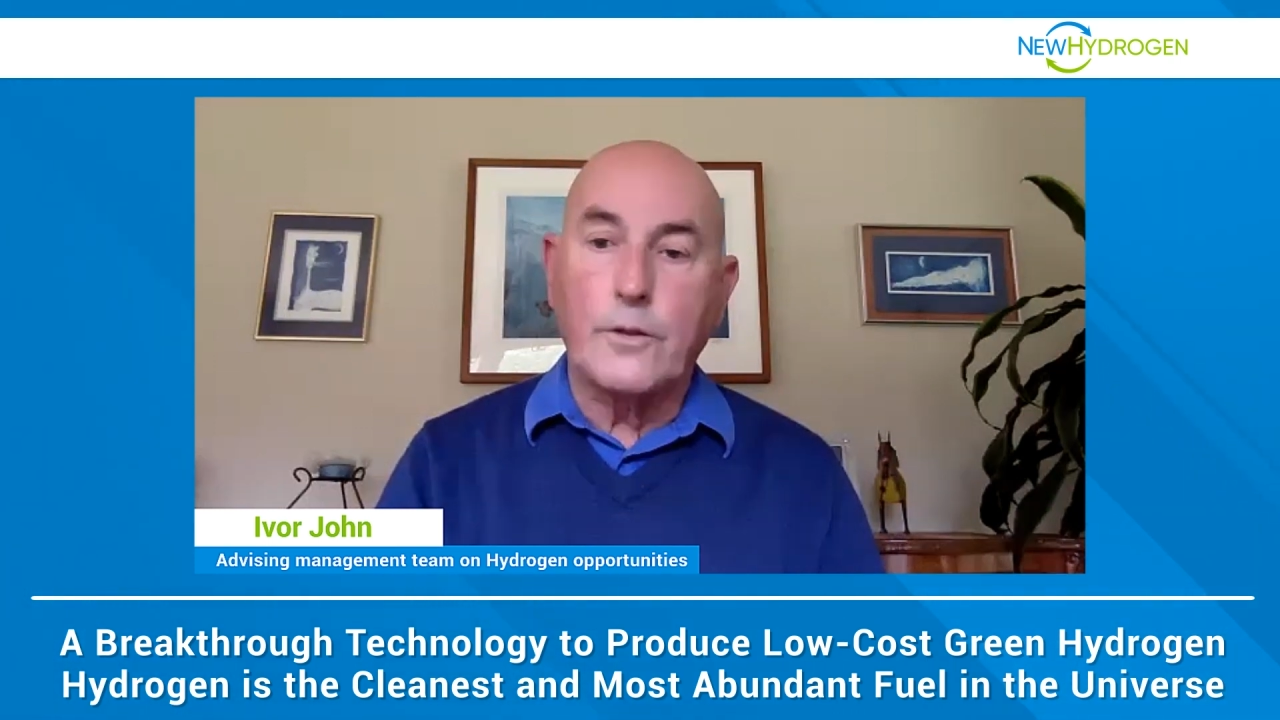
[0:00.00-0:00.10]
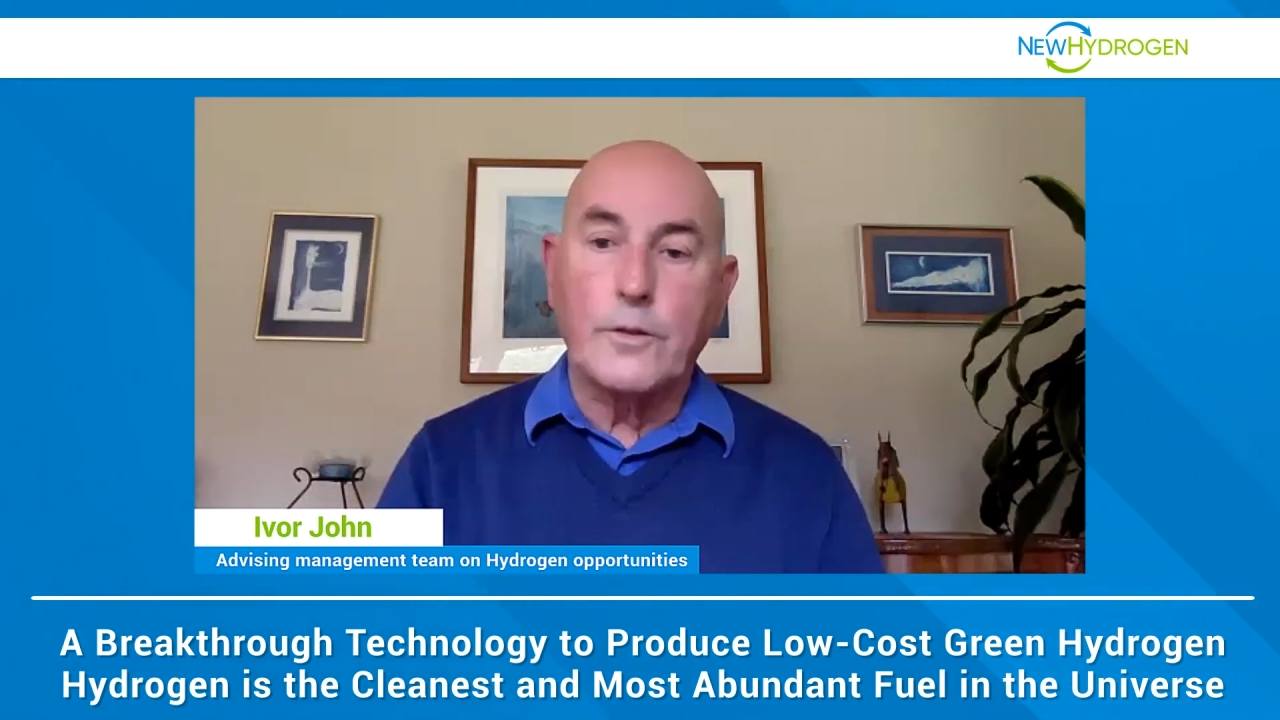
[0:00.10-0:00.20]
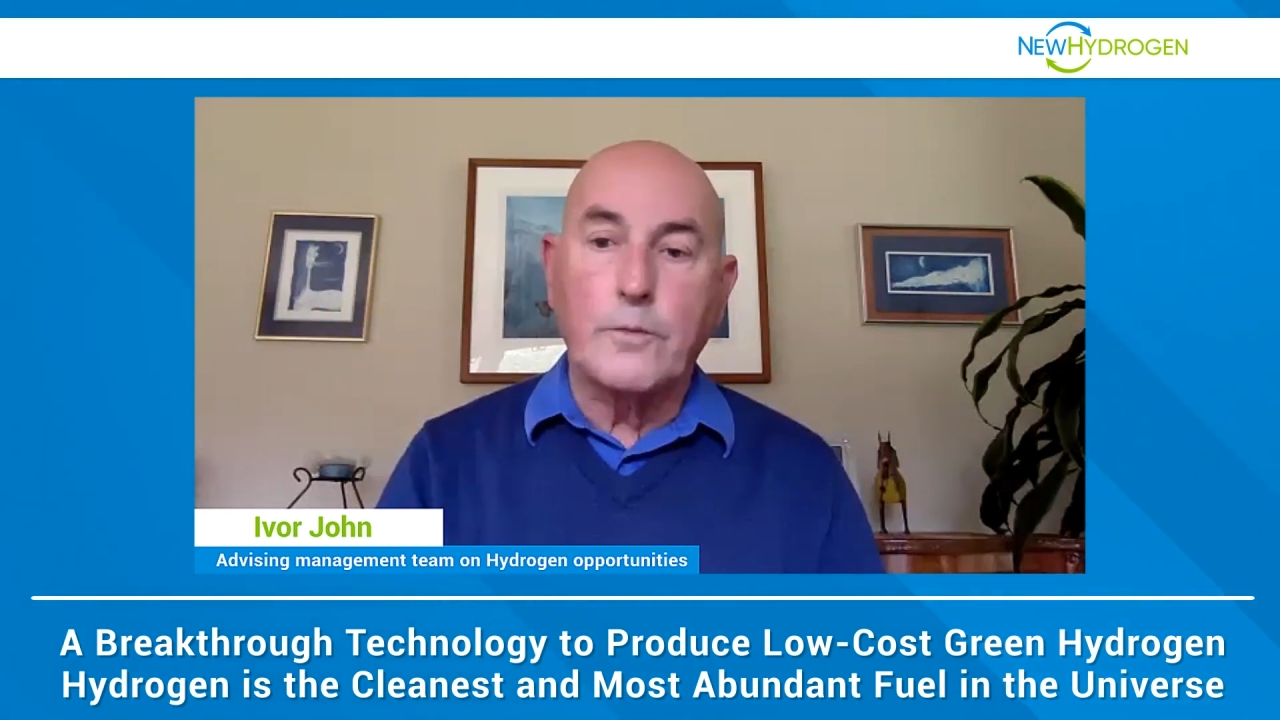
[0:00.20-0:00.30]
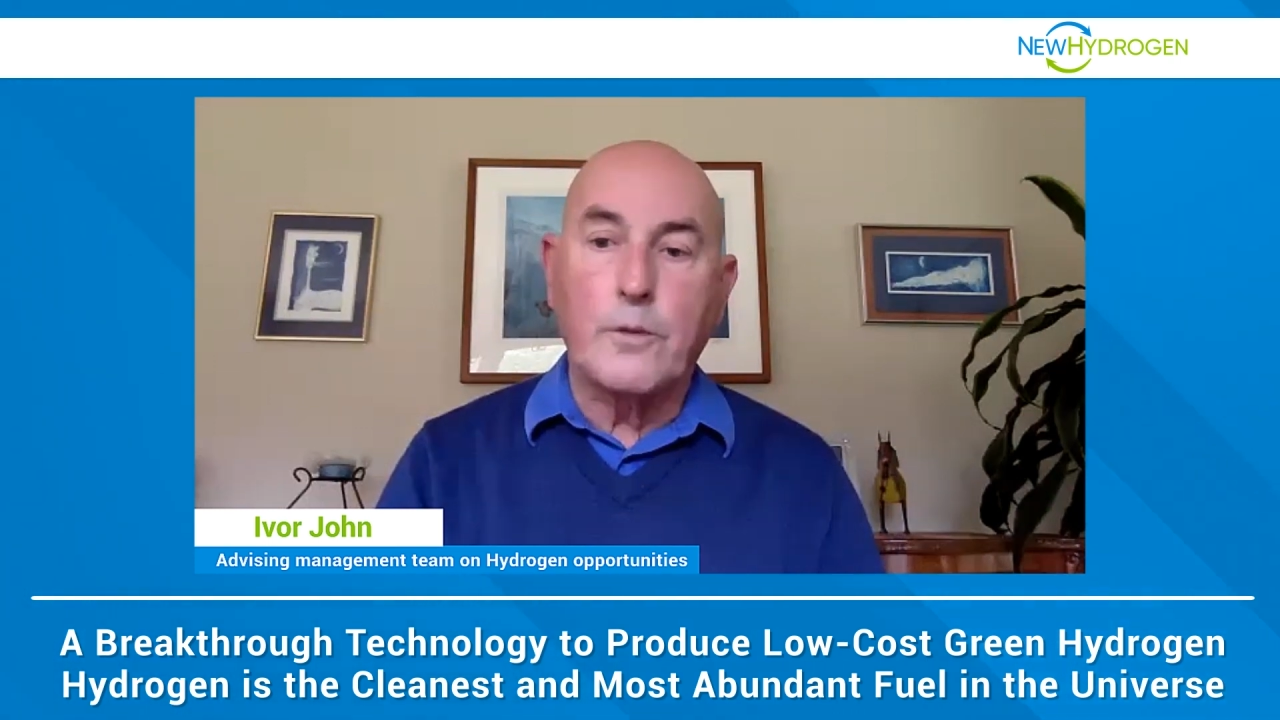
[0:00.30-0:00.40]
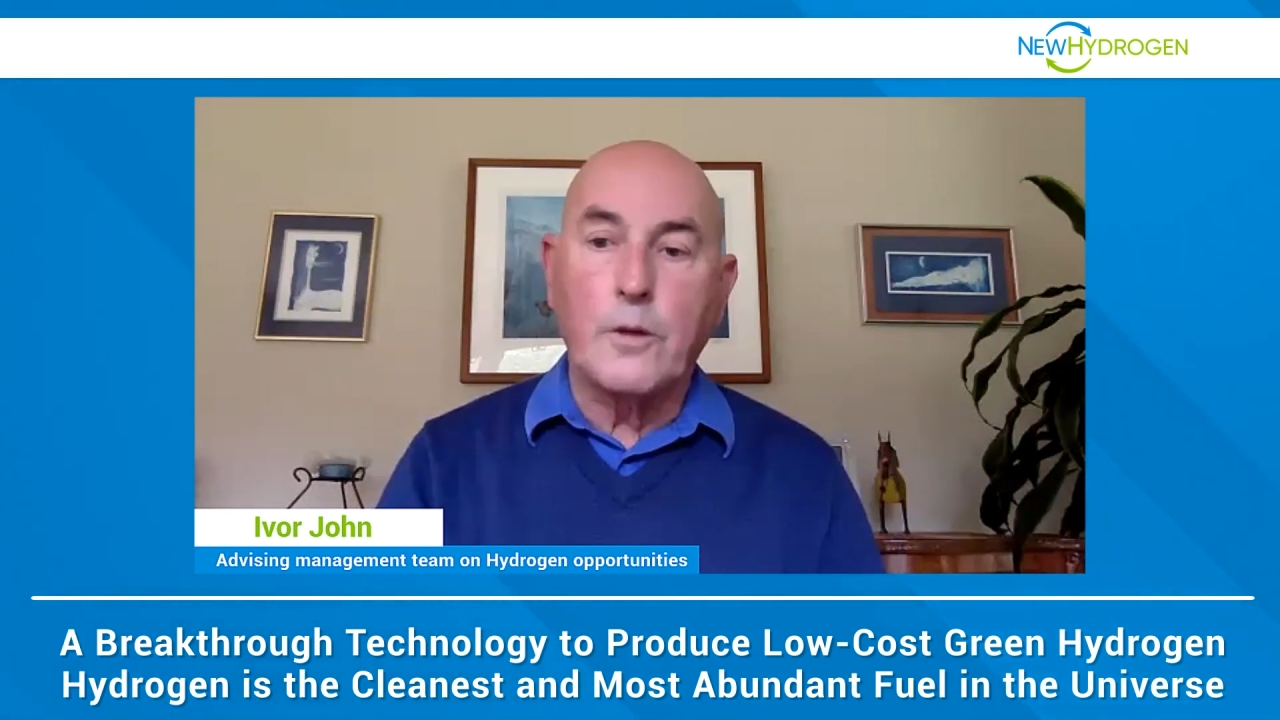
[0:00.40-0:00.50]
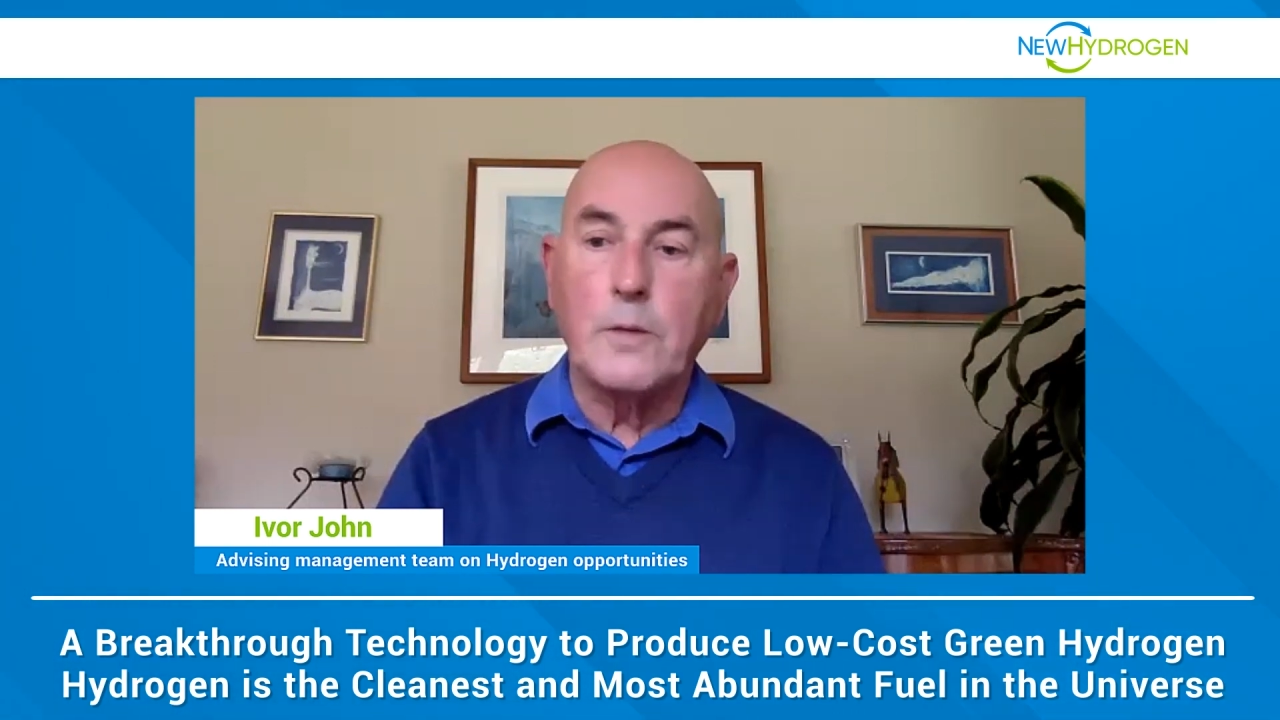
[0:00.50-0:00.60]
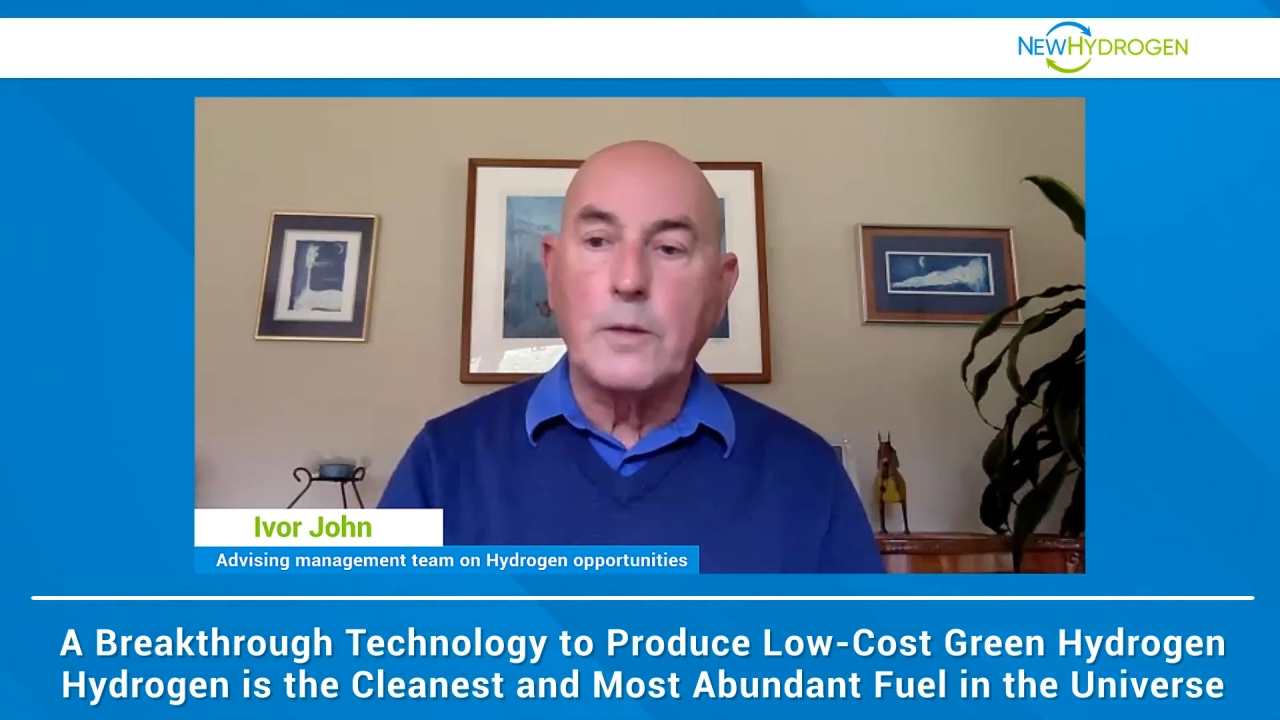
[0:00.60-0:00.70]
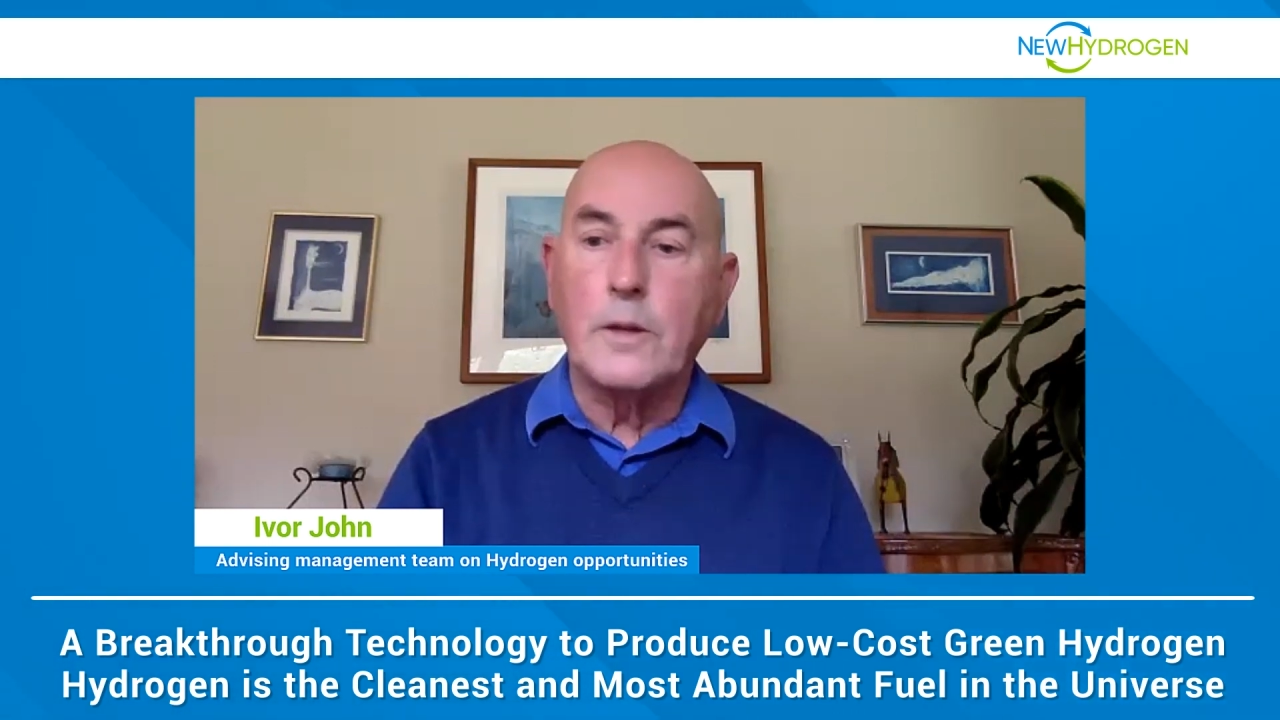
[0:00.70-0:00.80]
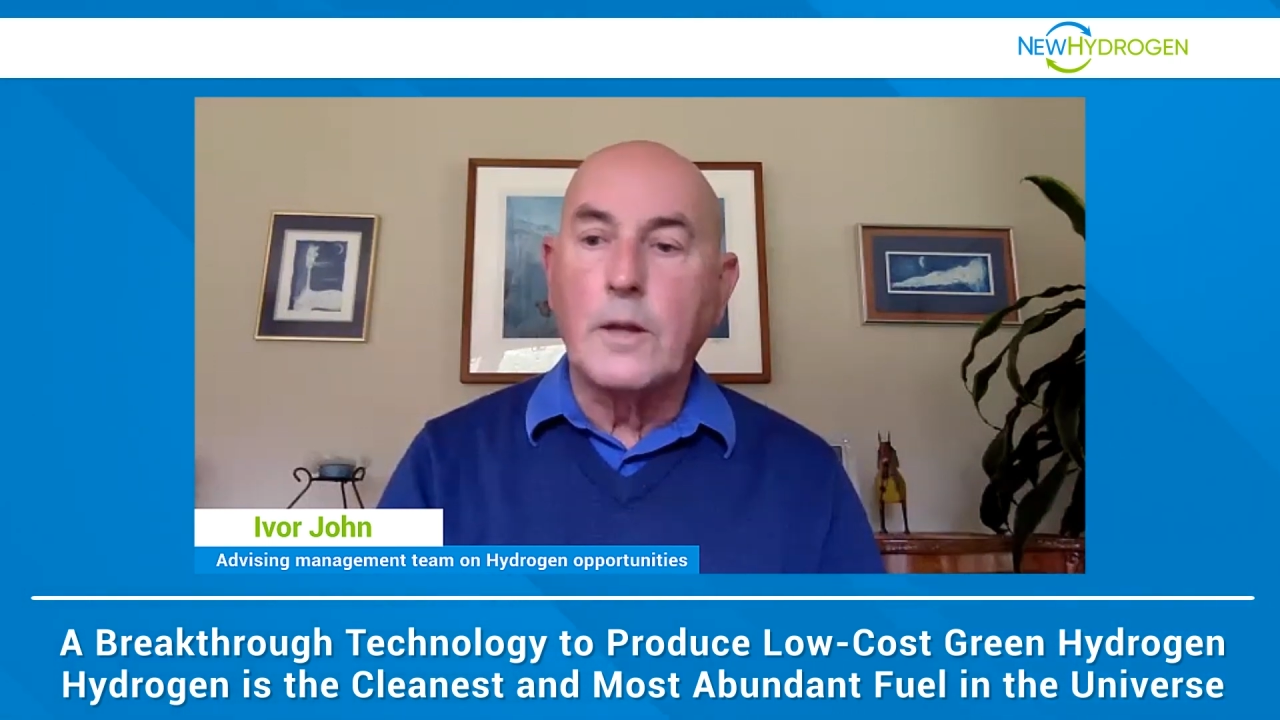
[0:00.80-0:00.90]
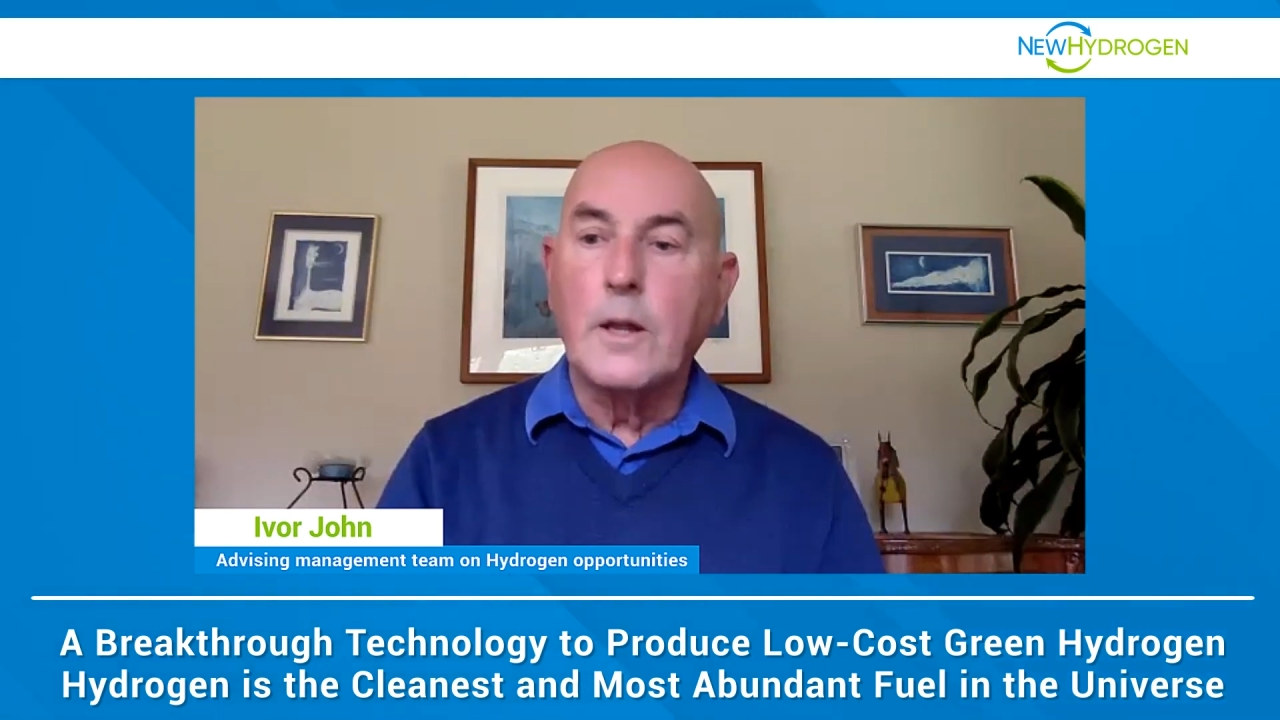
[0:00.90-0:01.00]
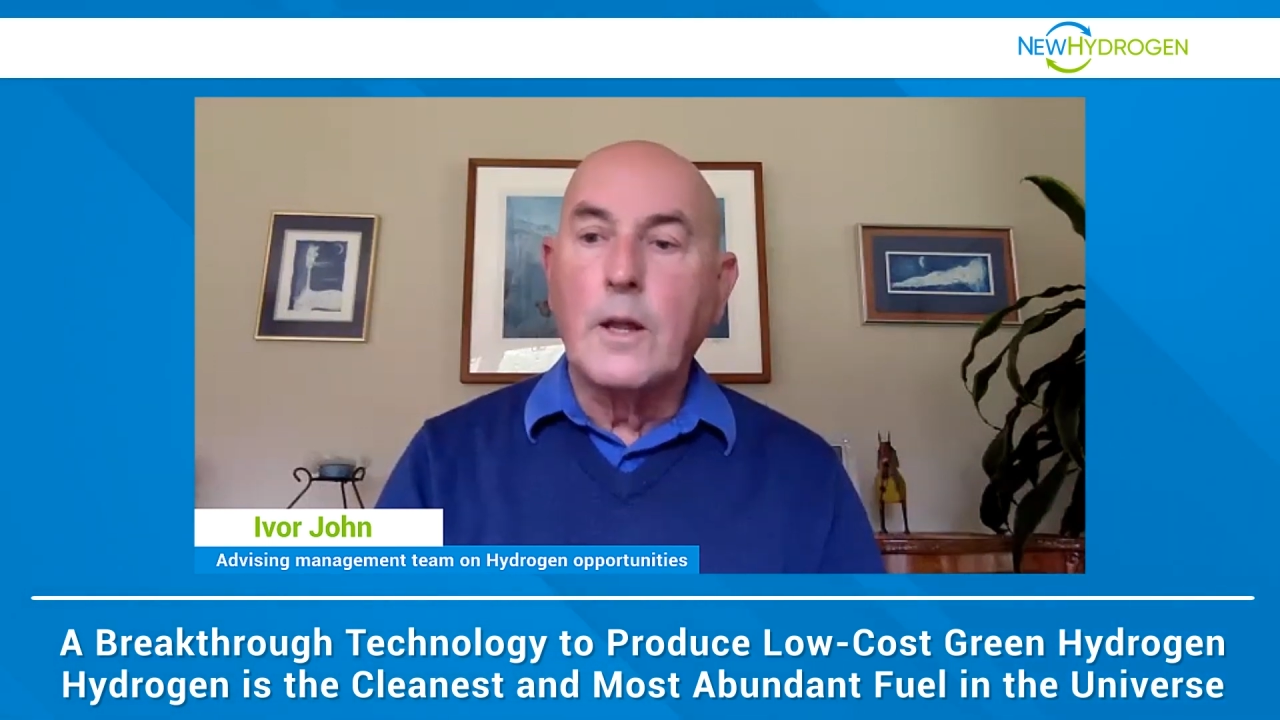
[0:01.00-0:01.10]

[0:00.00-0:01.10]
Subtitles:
the deployment,